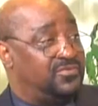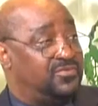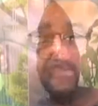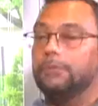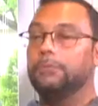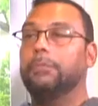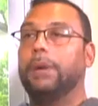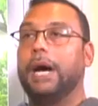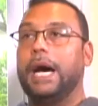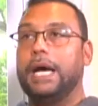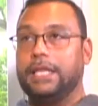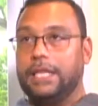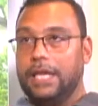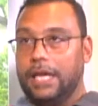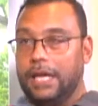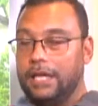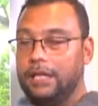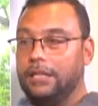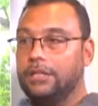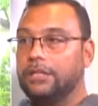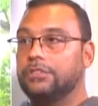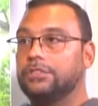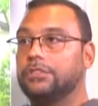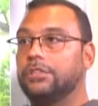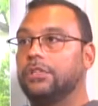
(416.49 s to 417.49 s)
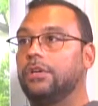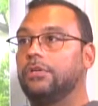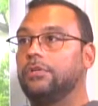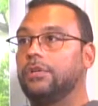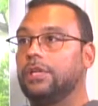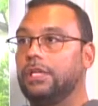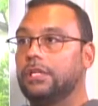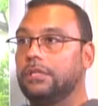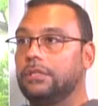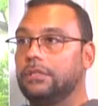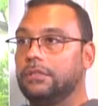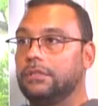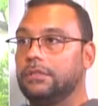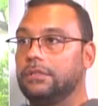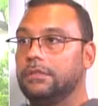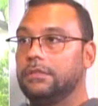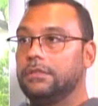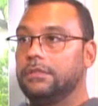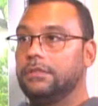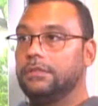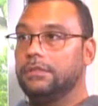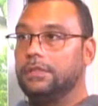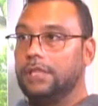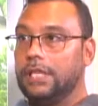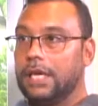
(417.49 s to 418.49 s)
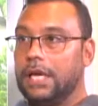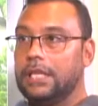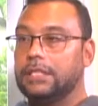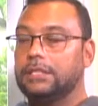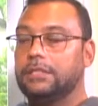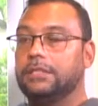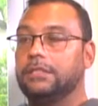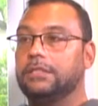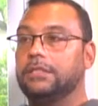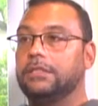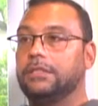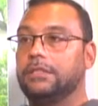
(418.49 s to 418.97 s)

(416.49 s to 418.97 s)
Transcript: By the head custodian. Yes.